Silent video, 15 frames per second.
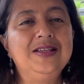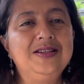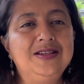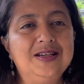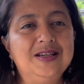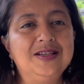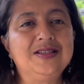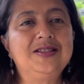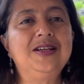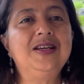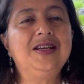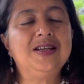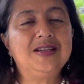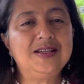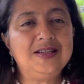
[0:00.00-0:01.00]
Just
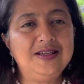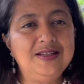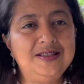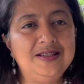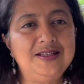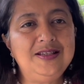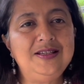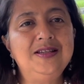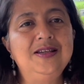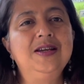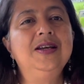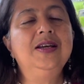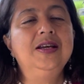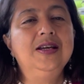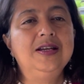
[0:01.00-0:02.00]
take it easy.
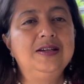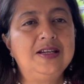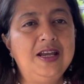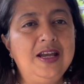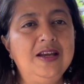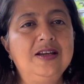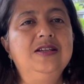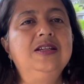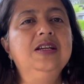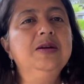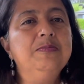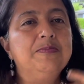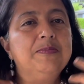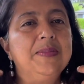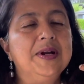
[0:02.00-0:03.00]
Take a
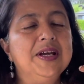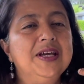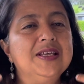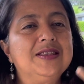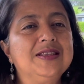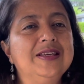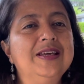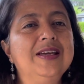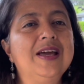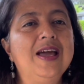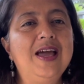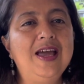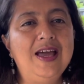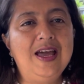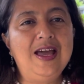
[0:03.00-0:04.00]
deep breath
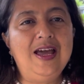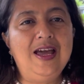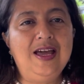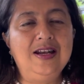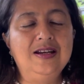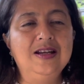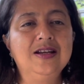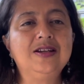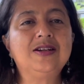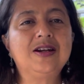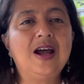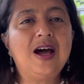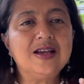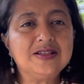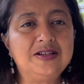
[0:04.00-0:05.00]
and
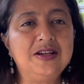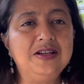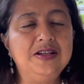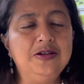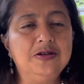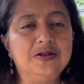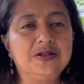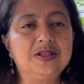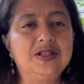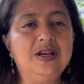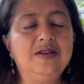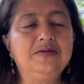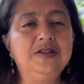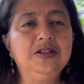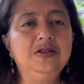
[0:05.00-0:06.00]
trust in
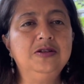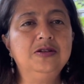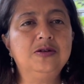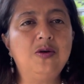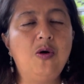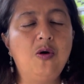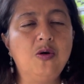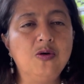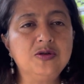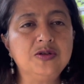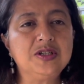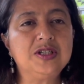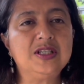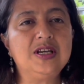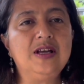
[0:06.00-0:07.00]
yourself, your own
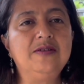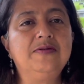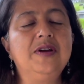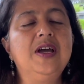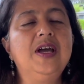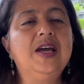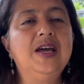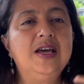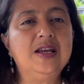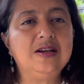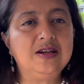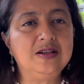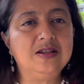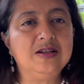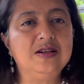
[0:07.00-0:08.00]
self,
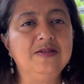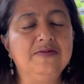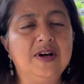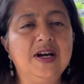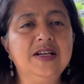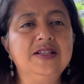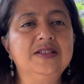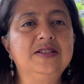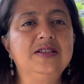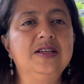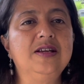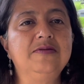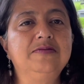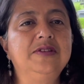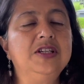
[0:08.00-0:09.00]
and the divine
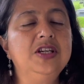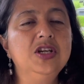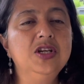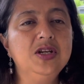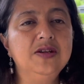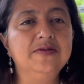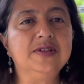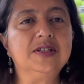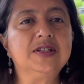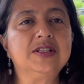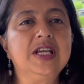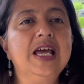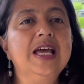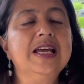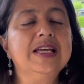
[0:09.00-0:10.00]
self, the universe,
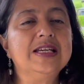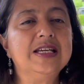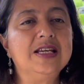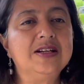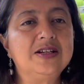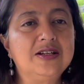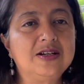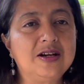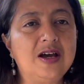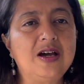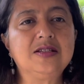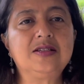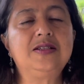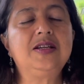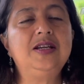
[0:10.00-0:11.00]
and
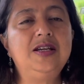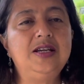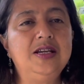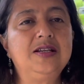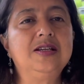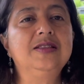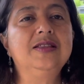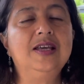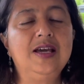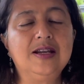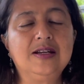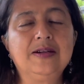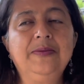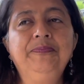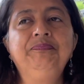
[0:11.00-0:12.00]
trust it that